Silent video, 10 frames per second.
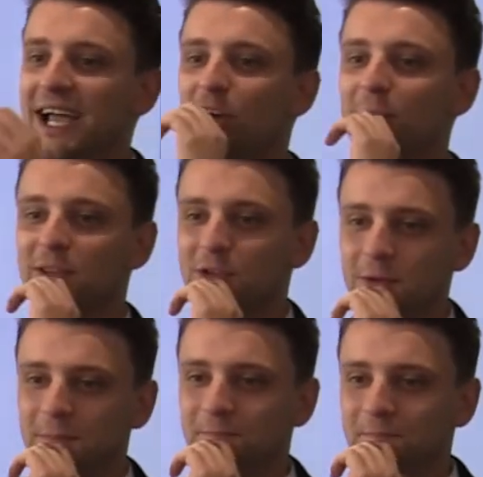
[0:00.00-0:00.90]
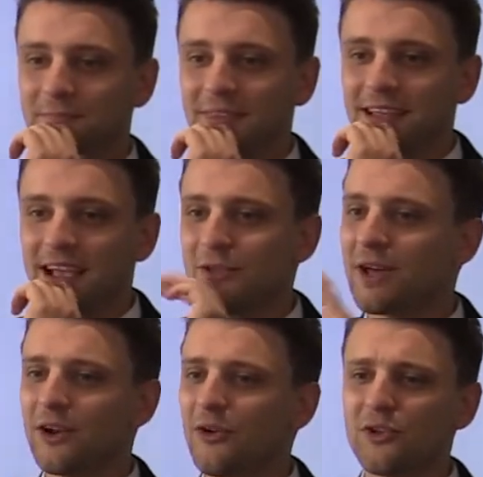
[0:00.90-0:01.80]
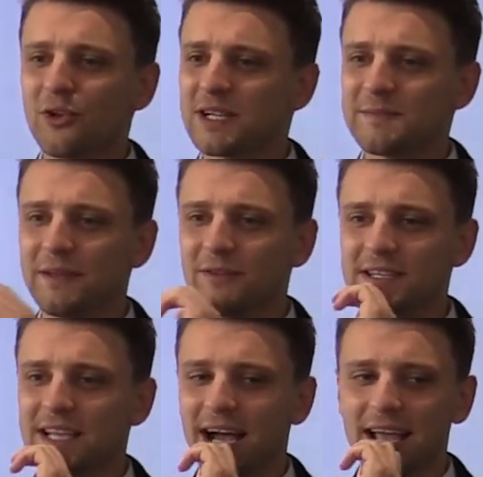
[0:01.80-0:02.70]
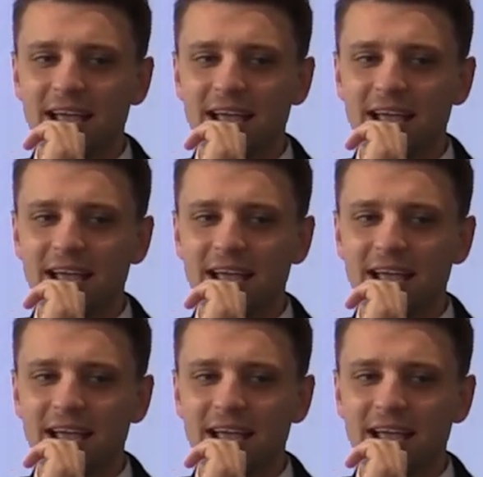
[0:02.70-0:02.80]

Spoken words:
guy coming to you. And you're alone. You don't want to speak to this